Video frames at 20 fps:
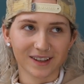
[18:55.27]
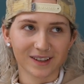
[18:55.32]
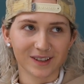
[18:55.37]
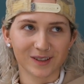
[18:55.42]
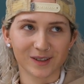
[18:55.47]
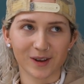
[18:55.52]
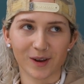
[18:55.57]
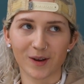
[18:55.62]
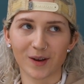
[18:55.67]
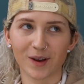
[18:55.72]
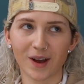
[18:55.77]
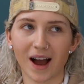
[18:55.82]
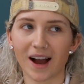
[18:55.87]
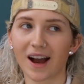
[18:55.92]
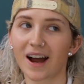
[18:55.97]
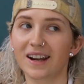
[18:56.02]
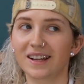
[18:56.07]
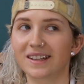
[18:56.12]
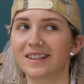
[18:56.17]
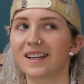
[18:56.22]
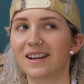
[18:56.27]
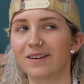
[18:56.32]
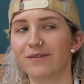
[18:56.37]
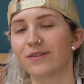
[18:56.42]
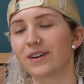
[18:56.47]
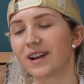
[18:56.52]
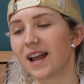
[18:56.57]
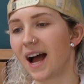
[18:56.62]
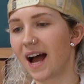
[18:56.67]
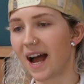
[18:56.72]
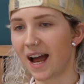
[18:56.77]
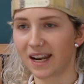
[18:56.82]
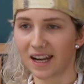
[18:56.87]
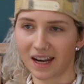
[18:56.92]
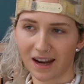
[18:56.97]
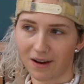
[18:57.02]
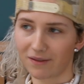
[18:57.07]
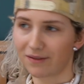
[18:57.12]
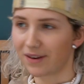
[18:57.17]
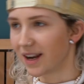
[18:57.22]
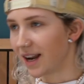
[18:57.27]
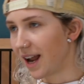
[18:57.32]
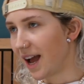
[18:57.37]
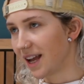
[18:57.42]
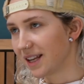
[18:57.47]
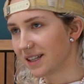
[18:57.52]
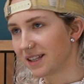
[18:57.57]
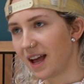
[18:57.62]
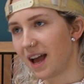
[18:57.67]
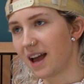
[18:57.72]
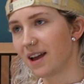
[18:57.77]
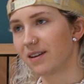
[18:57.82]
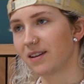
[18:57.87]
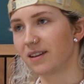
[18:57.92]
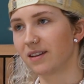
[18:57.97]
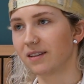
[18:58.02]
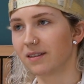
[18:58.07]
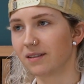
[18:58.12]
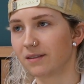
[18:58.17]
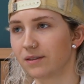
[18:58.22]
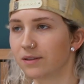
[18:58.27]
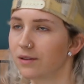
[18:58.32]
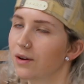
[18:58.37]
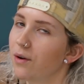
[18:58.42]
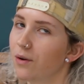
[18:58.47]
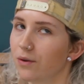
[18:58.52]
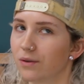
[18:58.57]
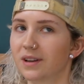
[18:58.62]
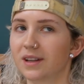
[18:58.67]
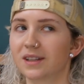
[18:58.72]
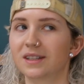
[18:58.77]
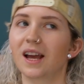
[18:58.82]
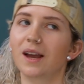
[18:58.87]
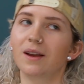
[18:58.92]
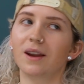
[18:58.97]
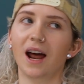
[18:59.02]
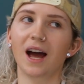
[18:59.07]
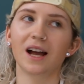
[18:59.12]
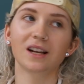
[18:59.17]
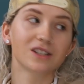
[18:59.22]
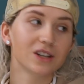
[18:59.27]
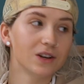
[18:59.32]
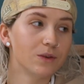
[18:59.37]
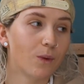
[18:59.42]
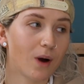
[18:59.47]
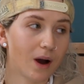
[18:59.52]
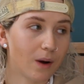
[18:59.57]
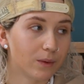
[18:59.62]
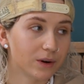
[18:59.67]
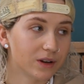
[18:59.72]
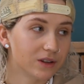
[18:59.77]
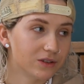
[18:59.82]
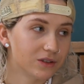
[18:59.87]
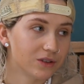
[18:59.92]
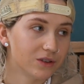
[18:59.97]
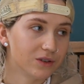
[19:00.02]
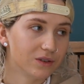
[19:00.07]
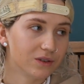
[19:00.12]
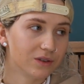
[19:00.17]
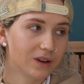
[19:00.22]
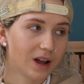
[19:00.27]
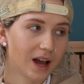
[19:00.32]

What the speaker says: So I kind of did it for that, and then I realized like, yo, this ain't actually what I want to do.